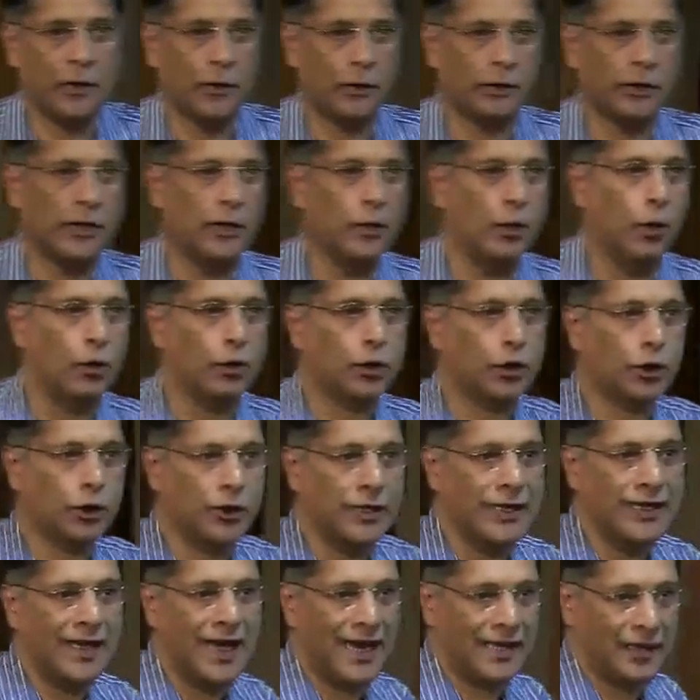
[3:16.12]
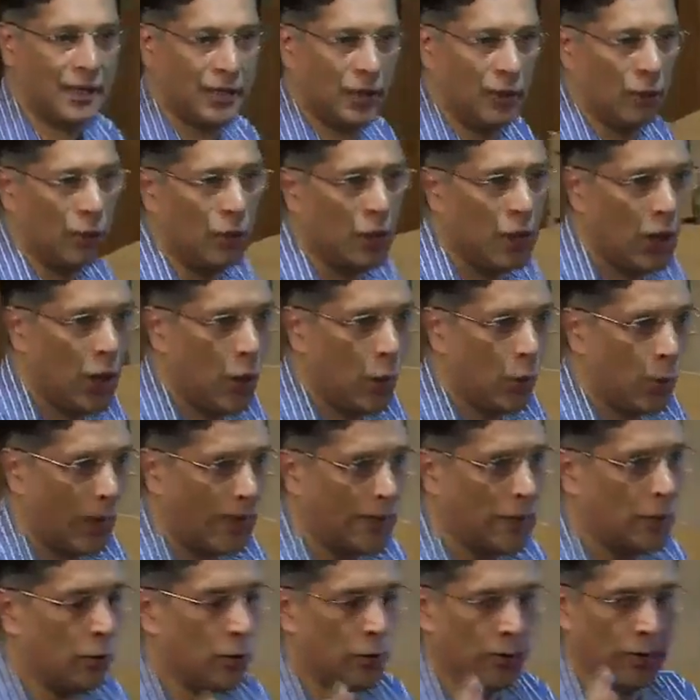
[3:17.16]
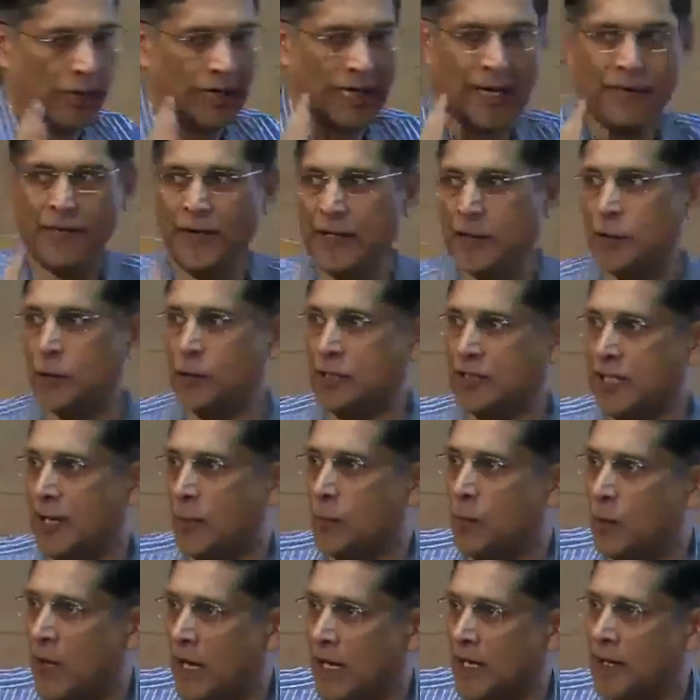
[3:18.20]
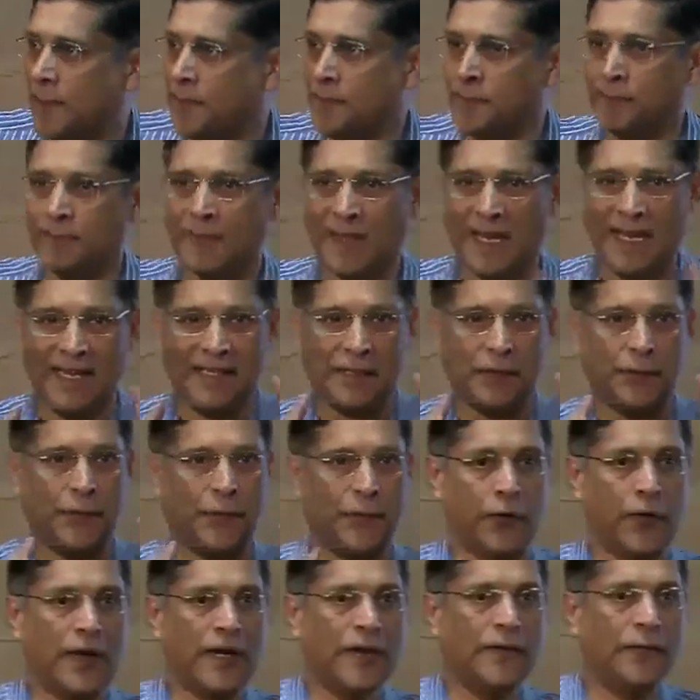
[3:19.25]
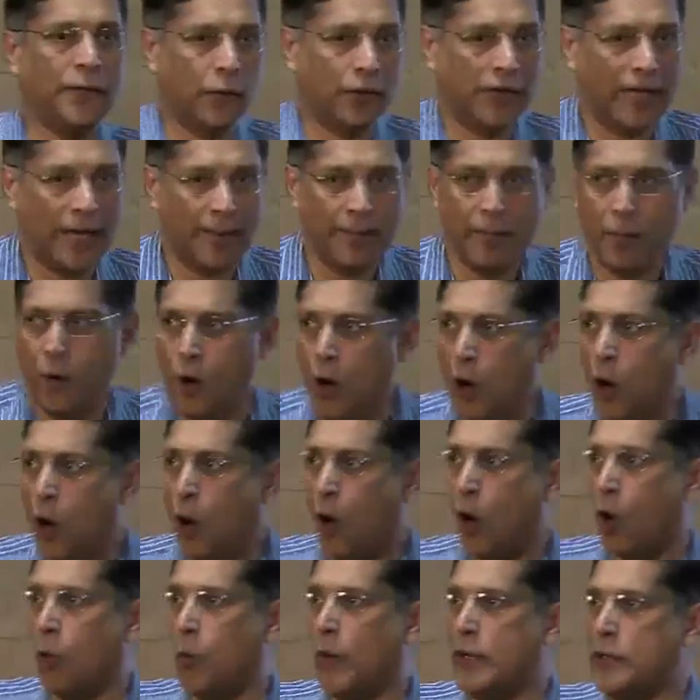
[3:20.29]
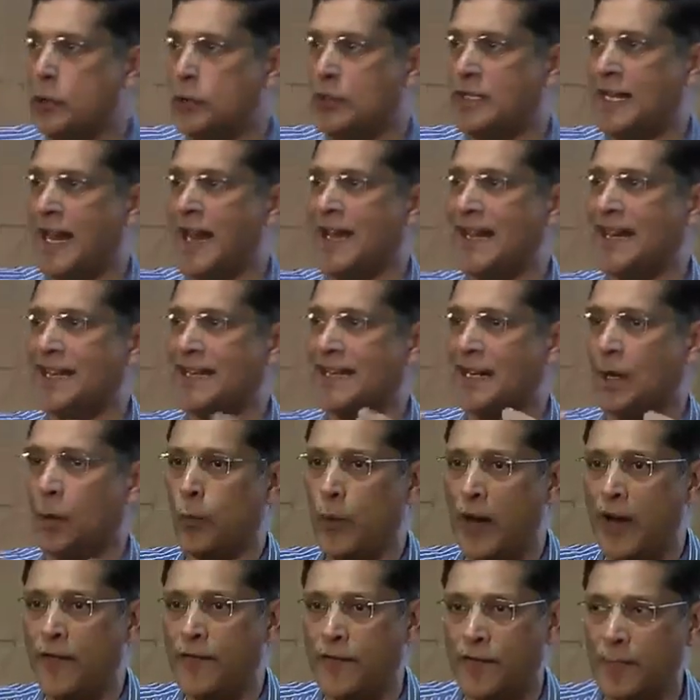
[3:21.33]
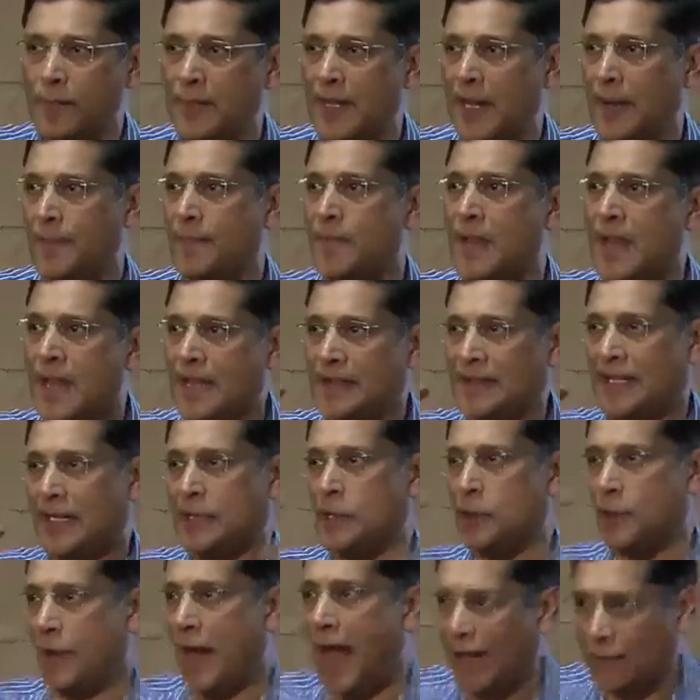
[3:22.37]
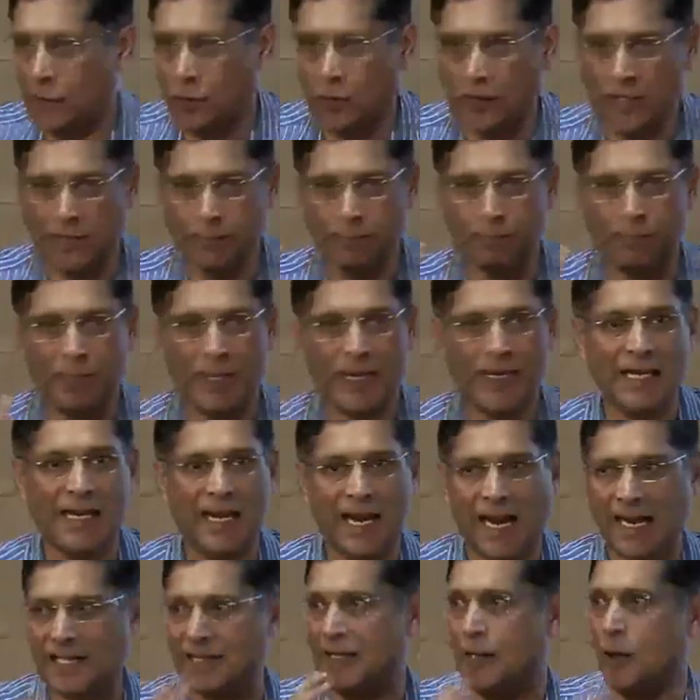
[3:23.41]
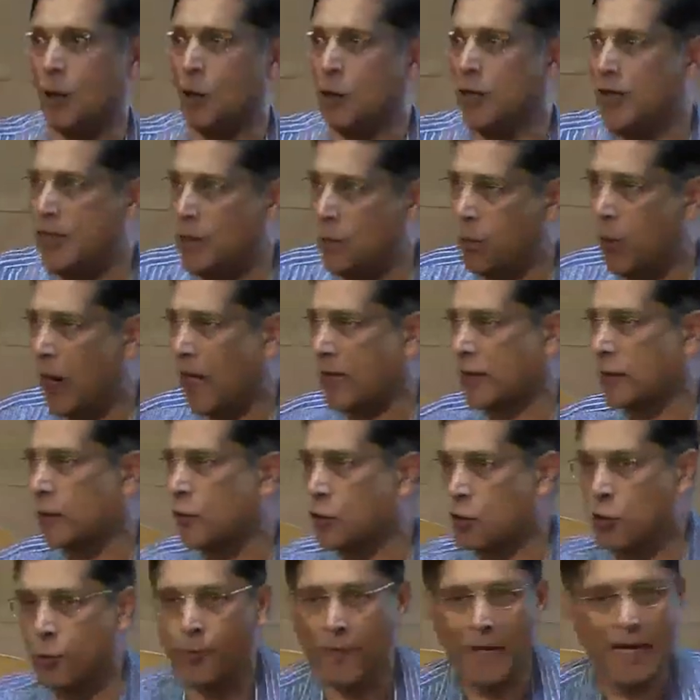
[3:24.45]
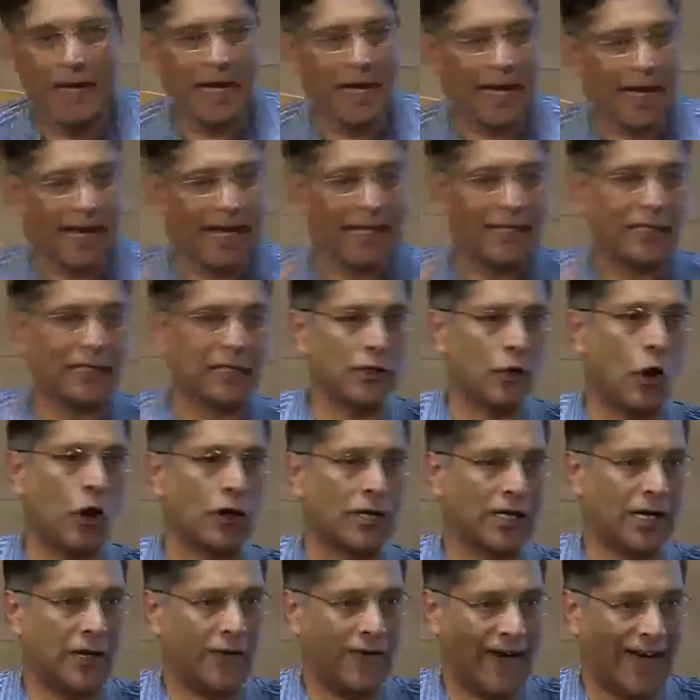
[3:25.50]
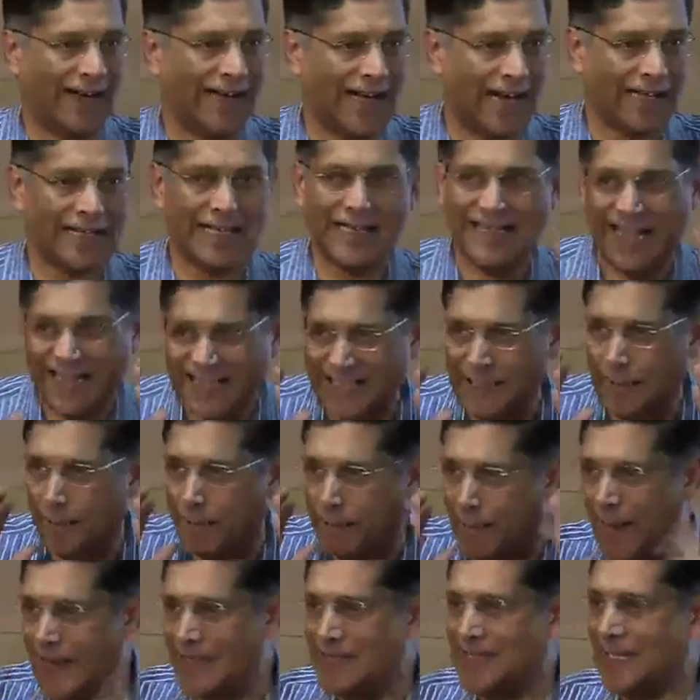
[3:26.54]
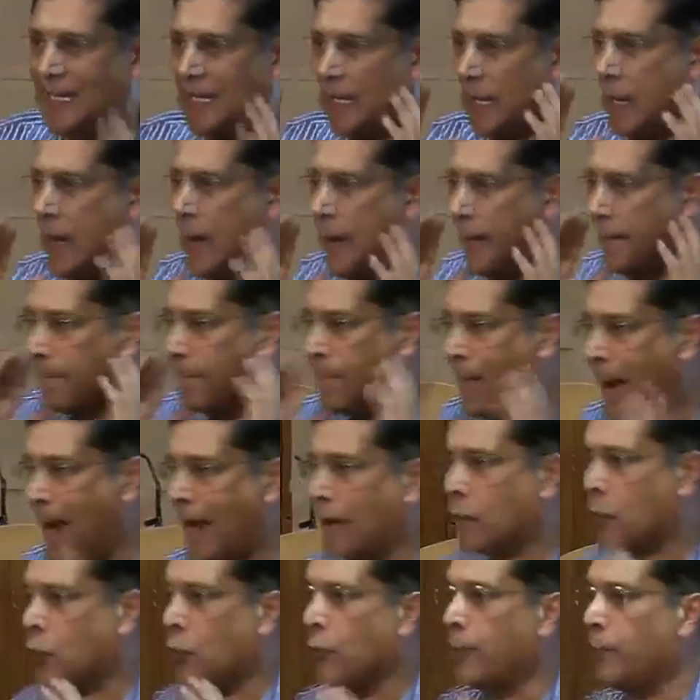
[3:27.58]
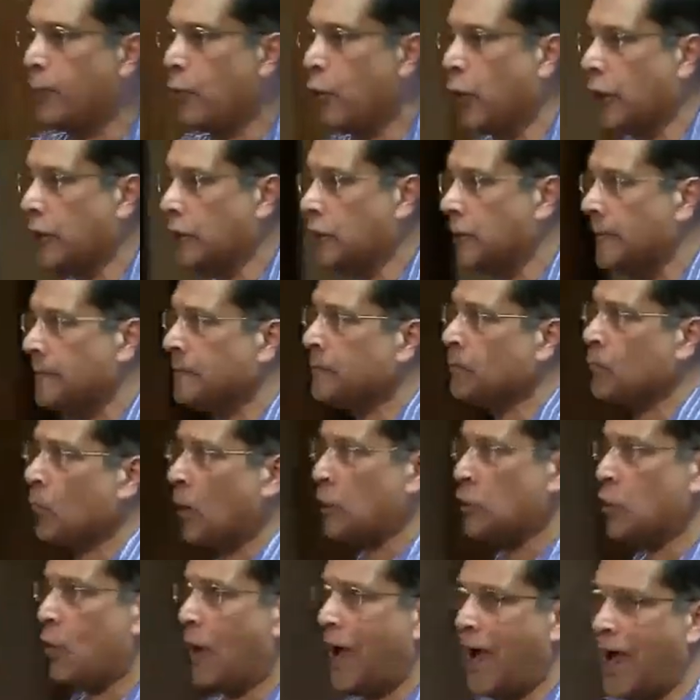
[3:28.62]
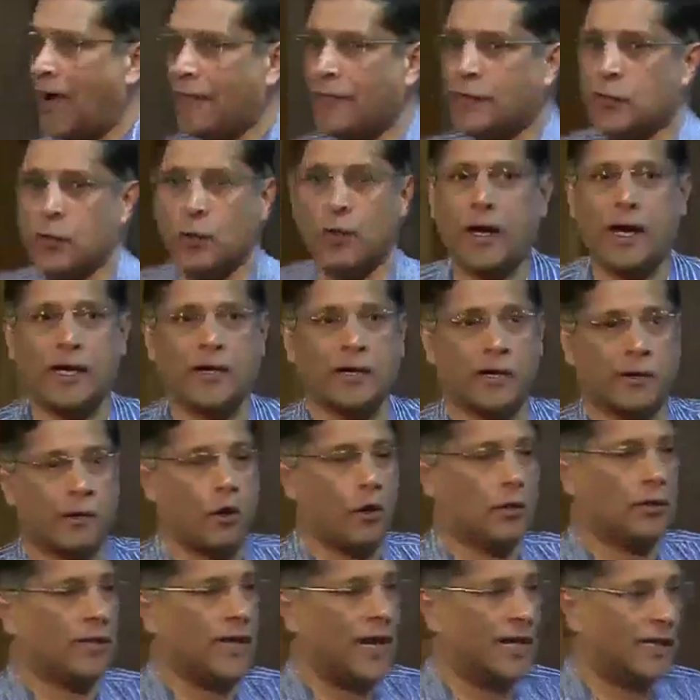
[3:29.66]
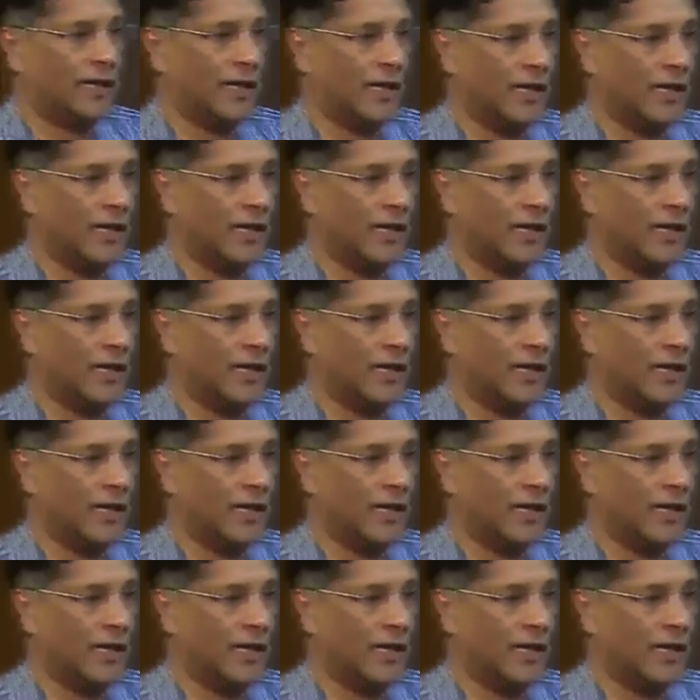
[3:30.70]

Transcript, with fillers: You know, the notion that, you know, when you give it to someone, it's free for them, or when you take it away from them, that you're actually penalizing only one group is not correct. I think that's a basic macro point you have to get across,